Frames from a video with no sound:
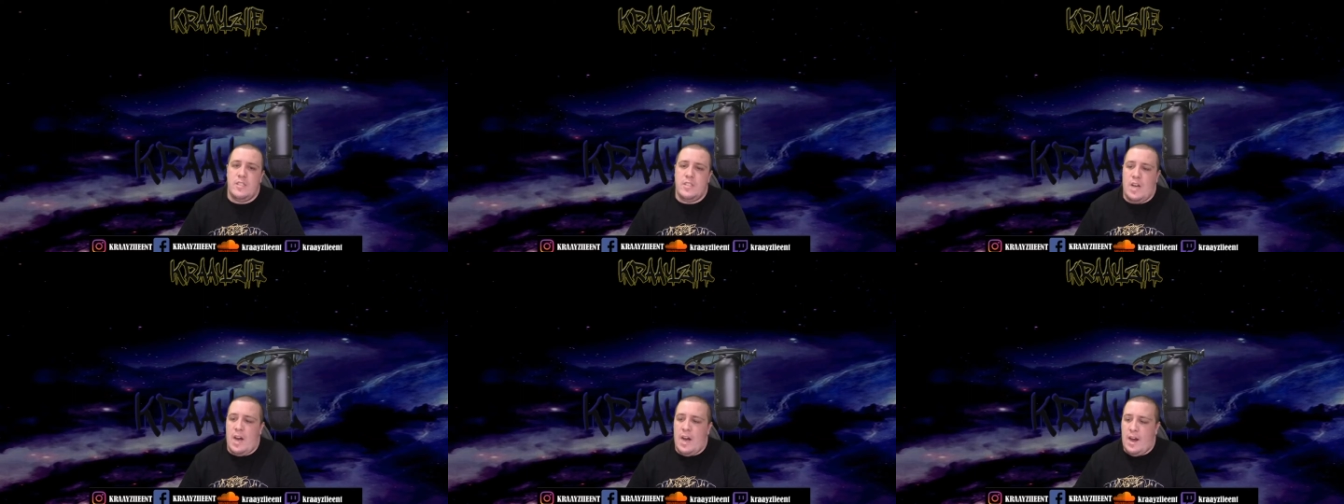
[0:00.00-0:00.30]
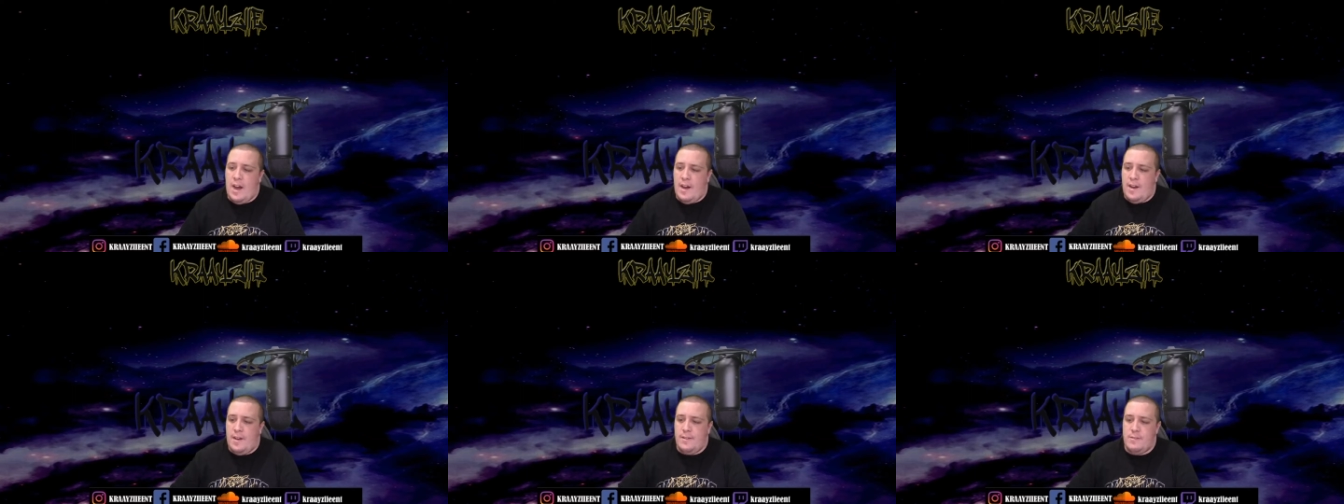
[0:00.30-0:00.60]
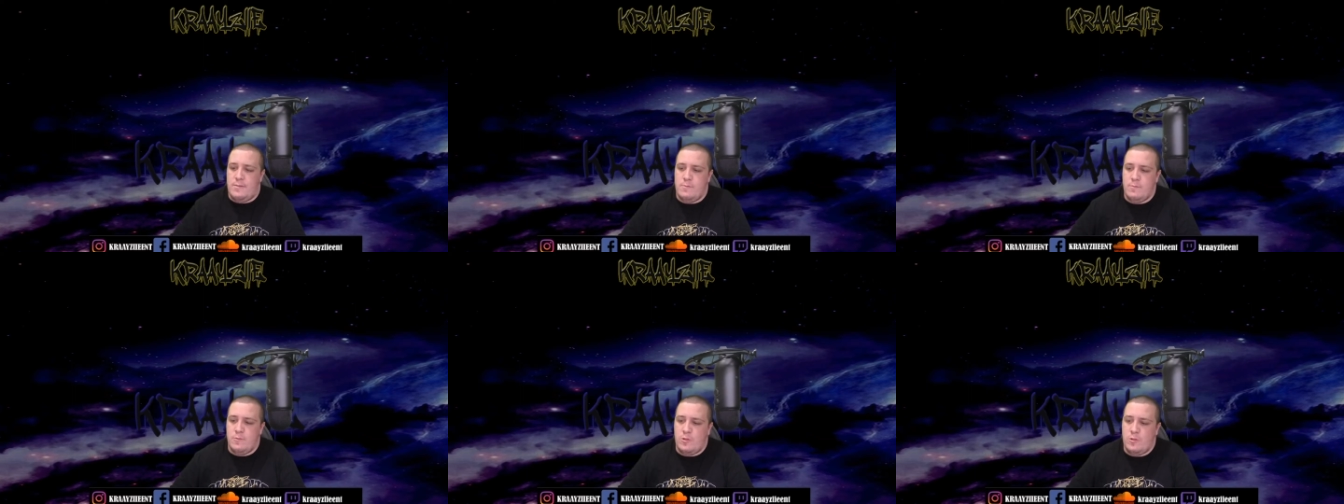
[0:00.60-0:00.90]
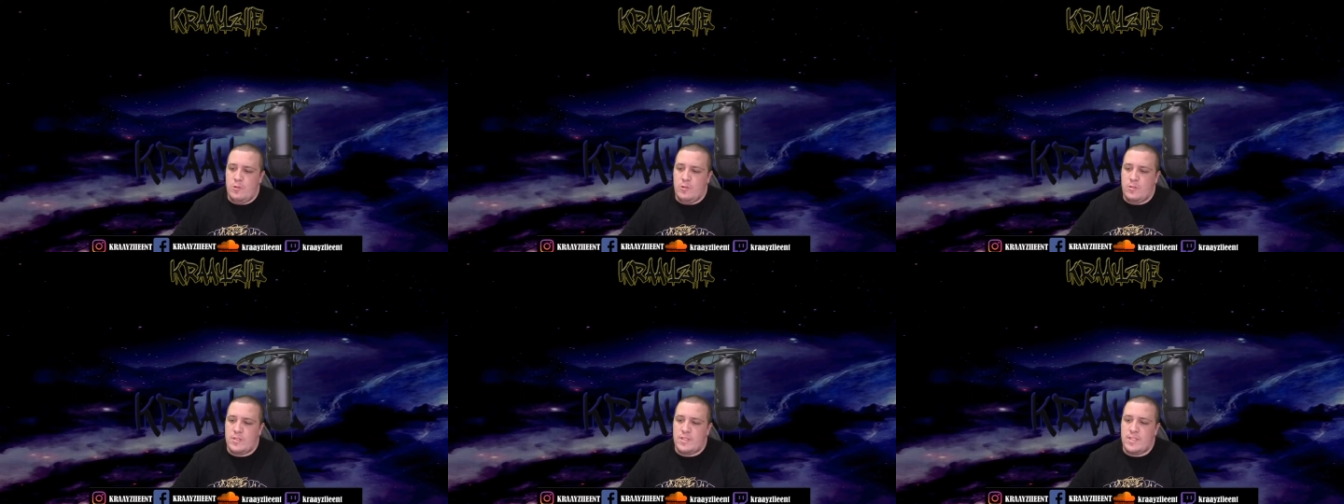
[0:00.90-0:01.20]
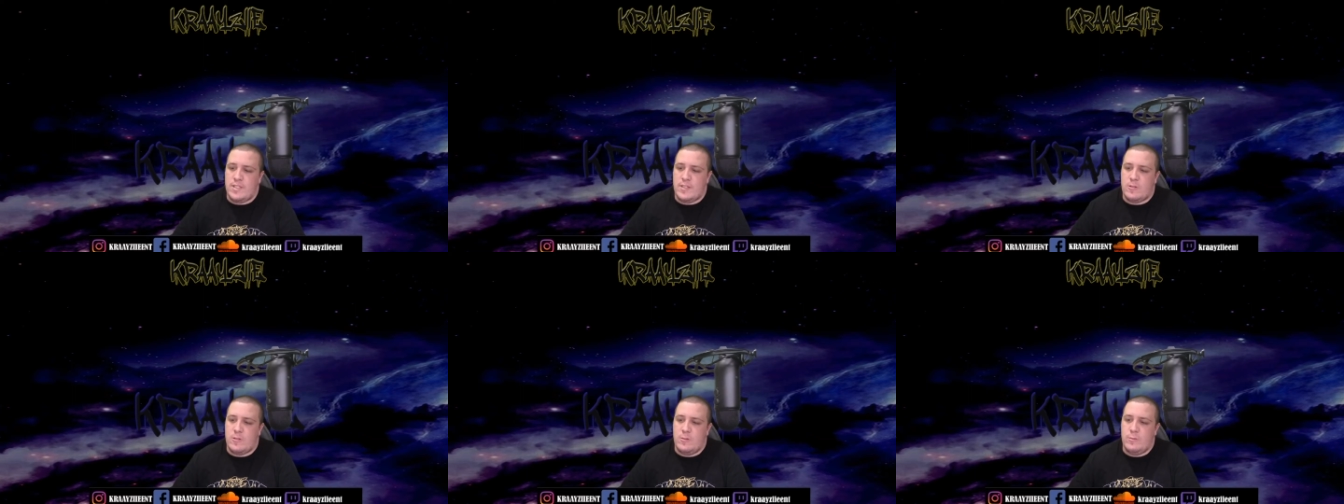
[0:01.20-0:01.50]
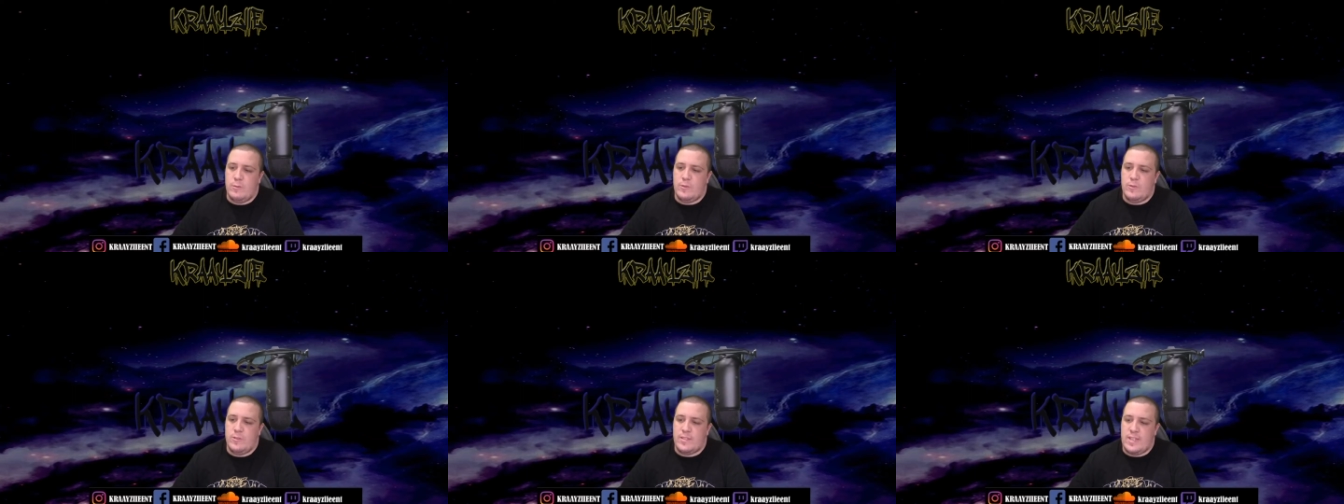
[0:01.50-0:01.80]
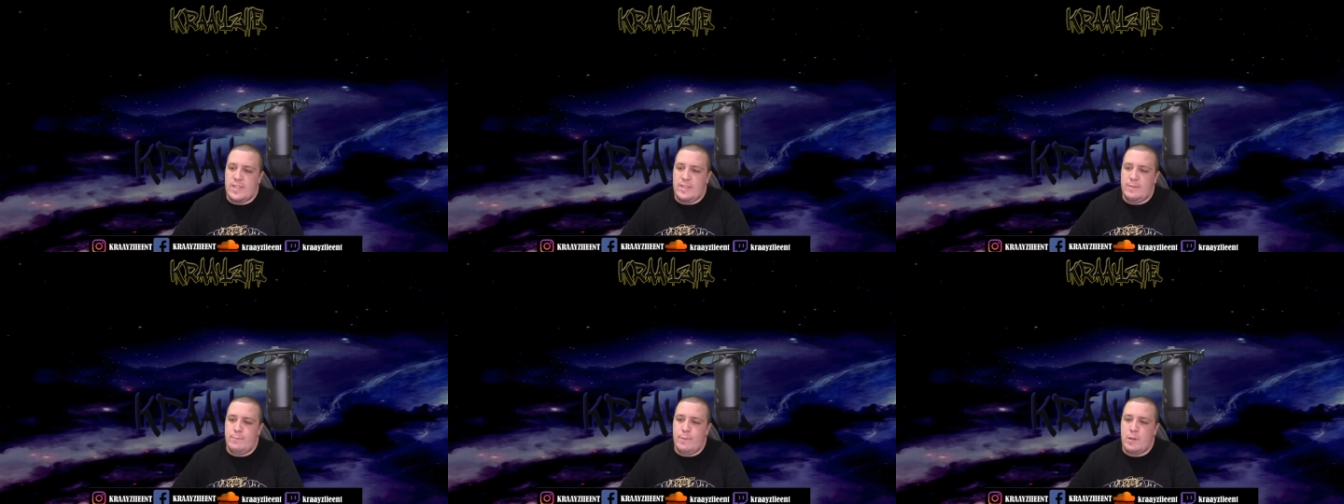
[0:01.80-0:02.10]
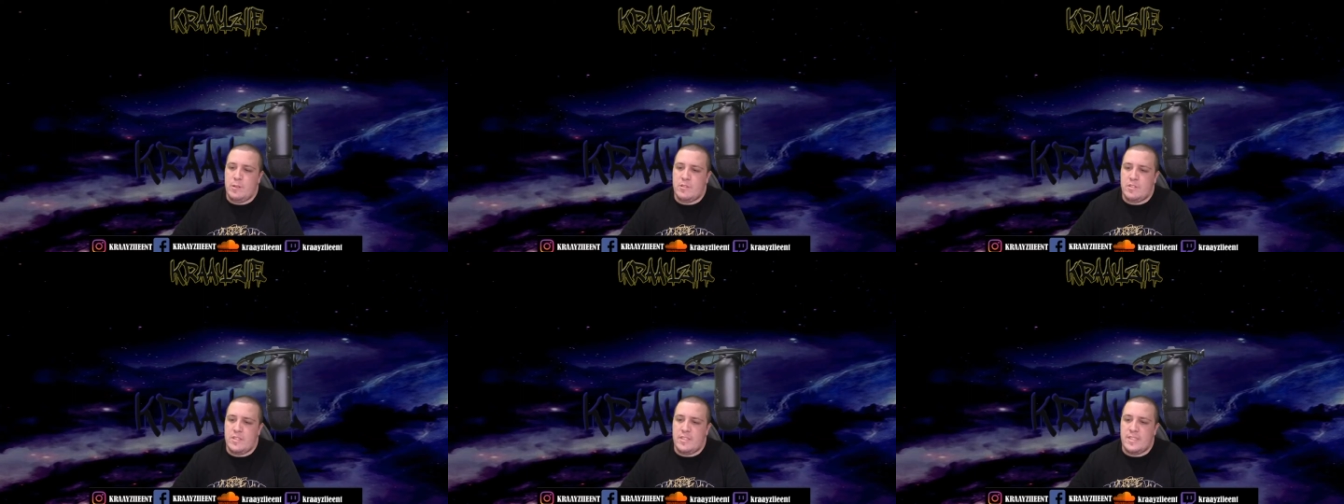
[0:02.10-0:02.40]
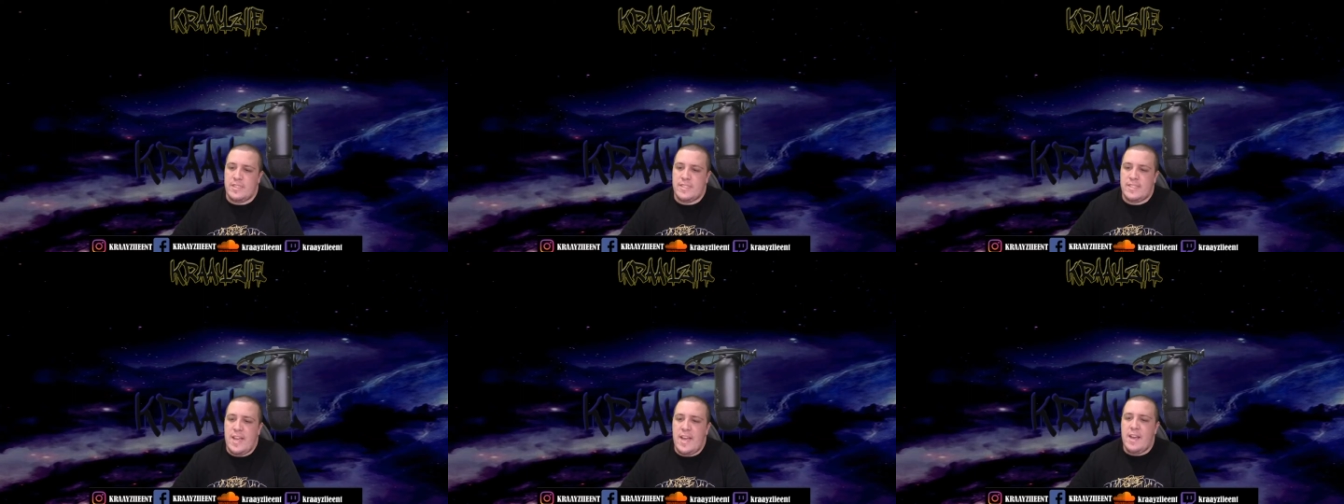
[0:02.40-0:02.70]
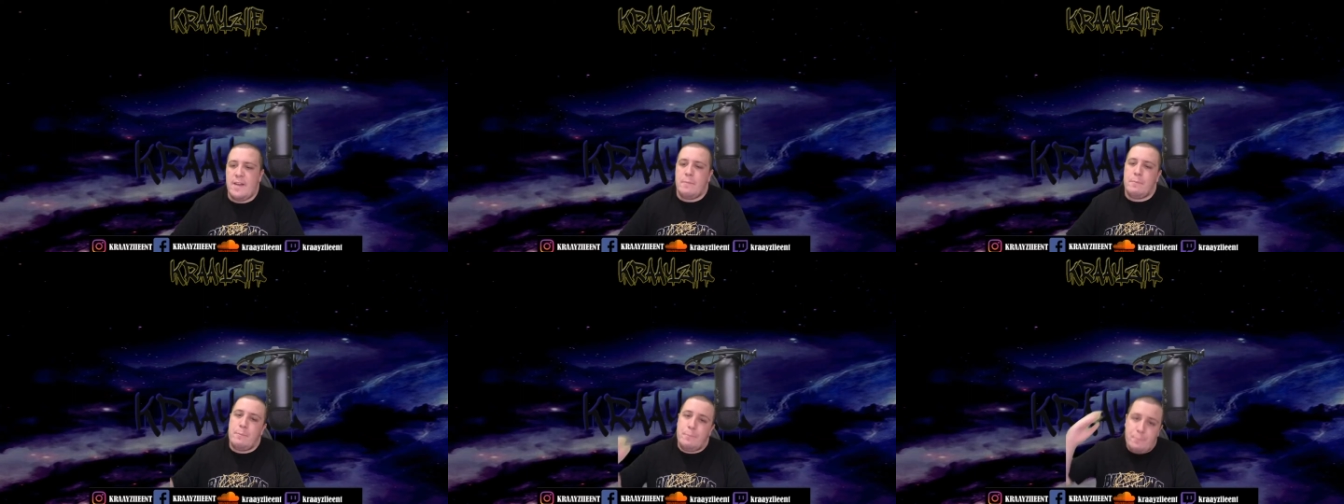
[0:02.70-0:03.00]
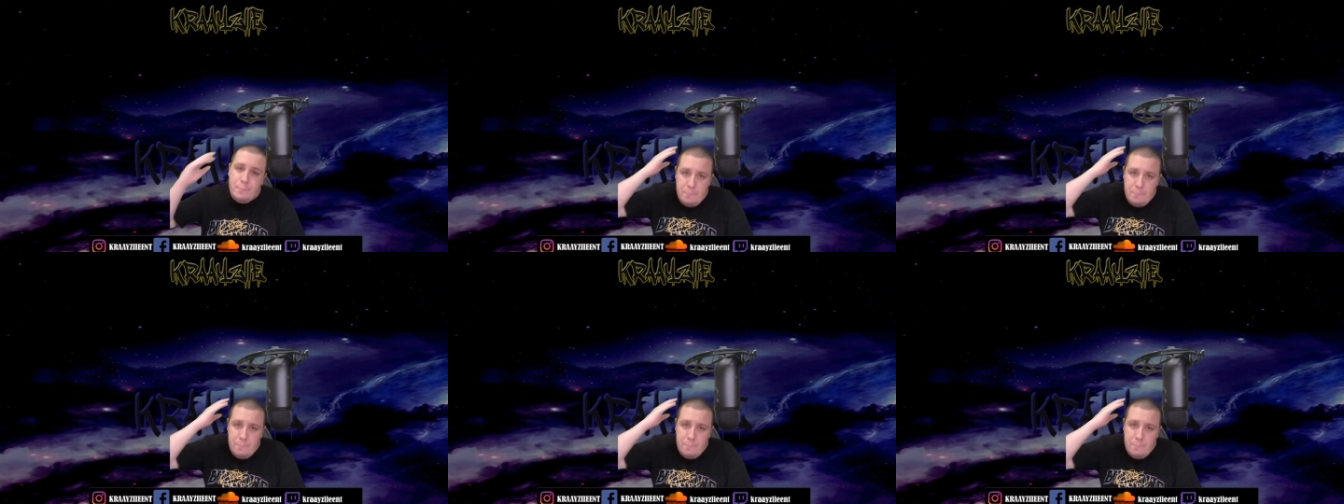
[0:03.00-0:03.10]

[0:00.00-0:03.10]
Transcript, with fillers: Crooks and Criminals and Melton Step,